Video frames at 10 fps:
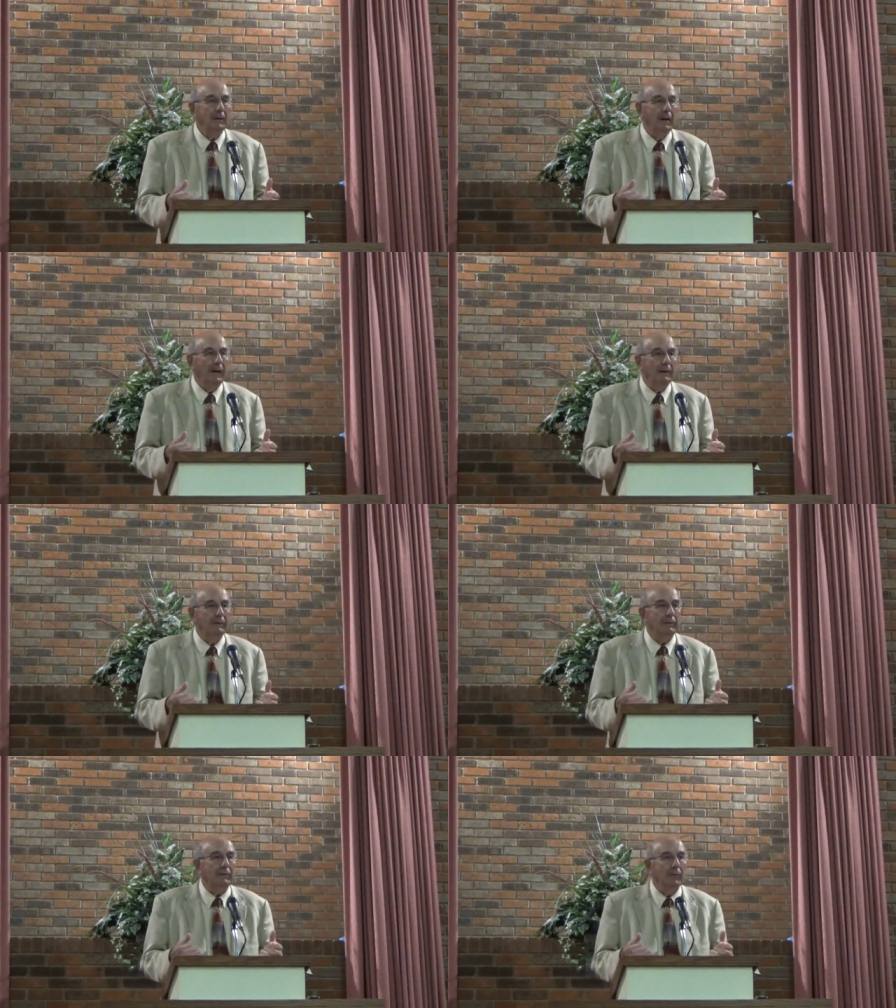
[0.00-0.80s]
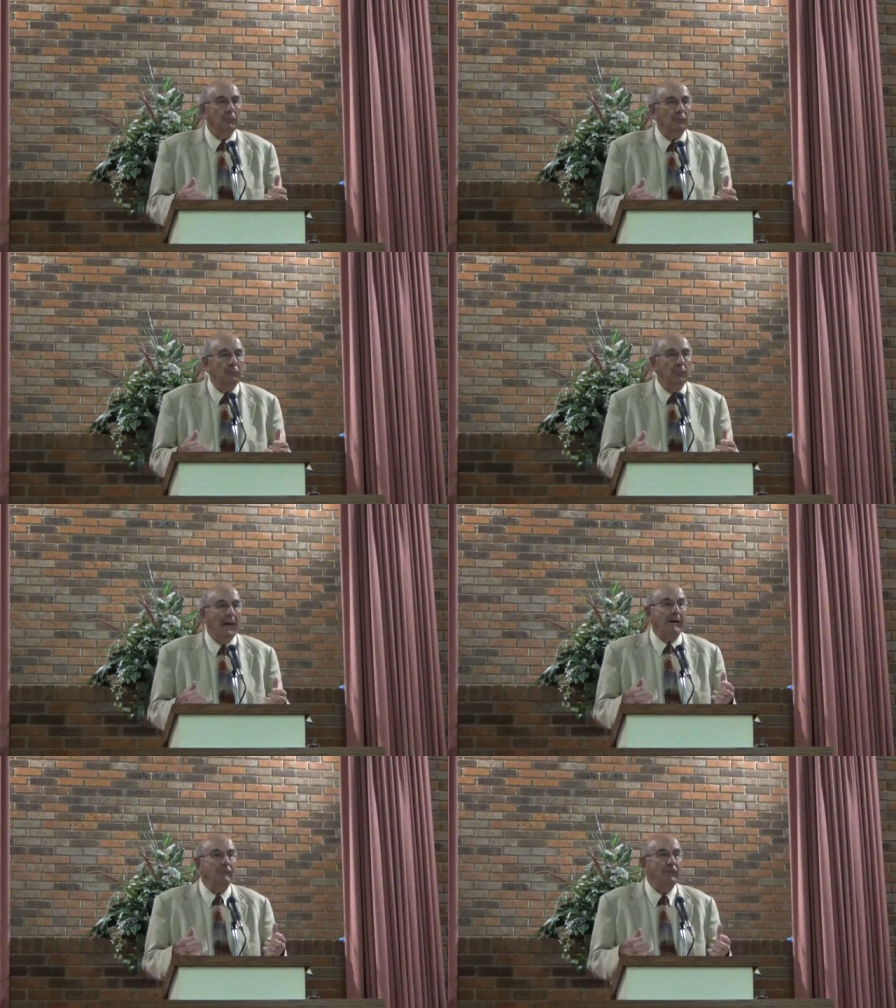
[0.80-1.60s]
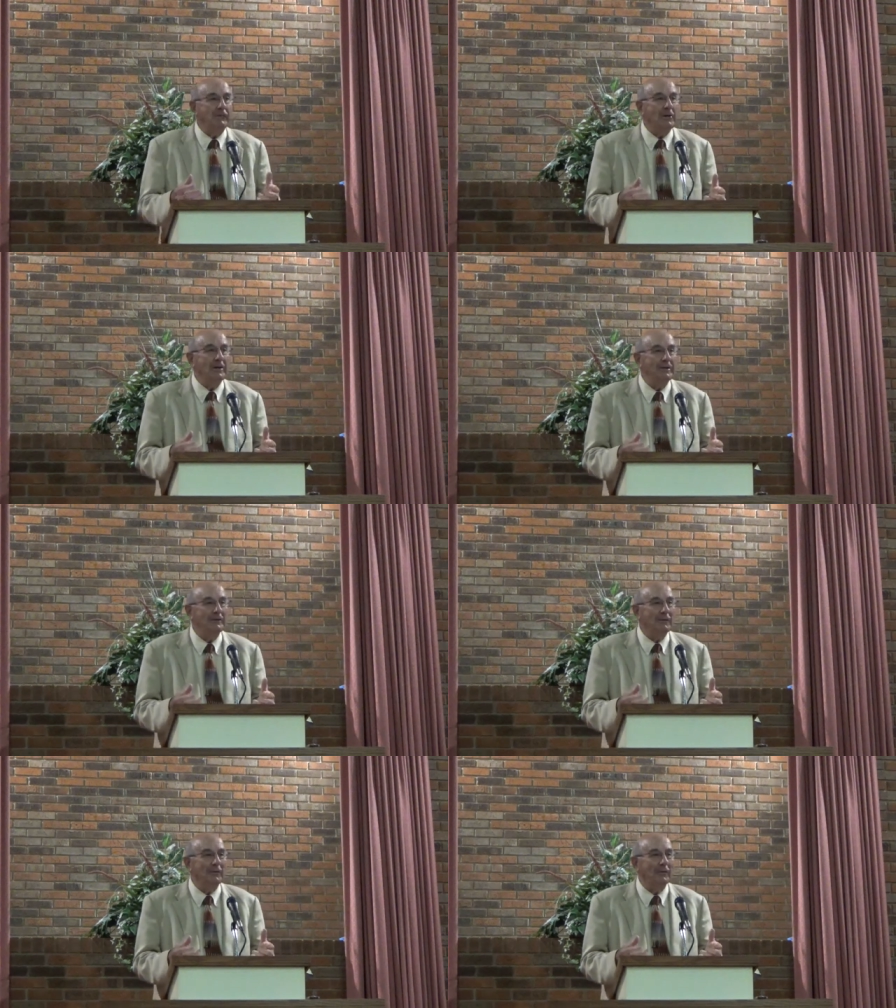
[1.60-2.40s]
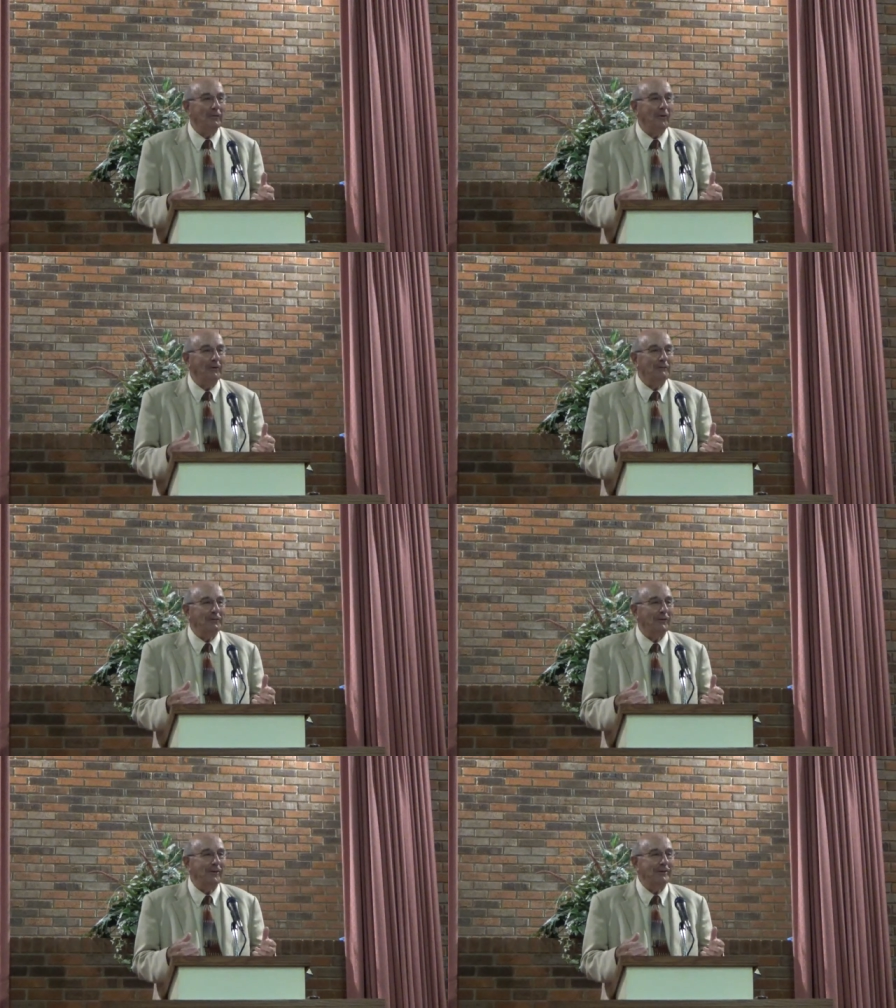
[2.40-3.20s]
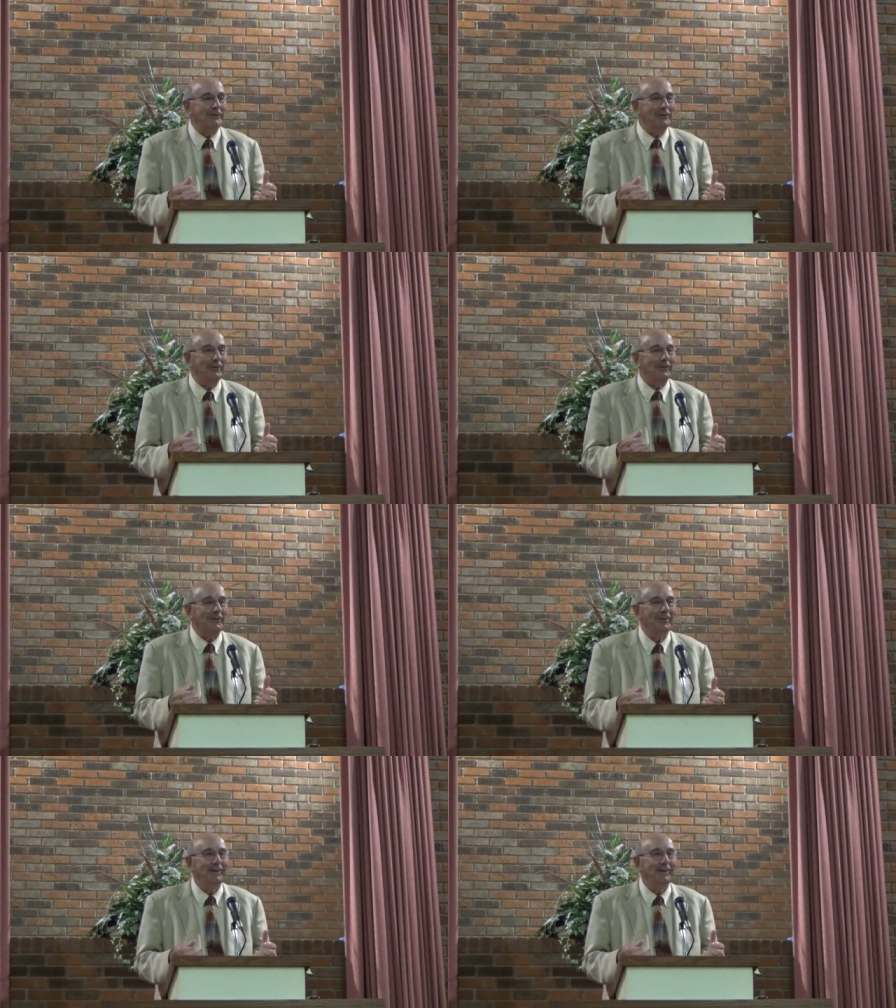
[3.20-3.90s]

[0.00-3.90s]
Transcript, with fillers: and, uh, and 15 to whatever your age is.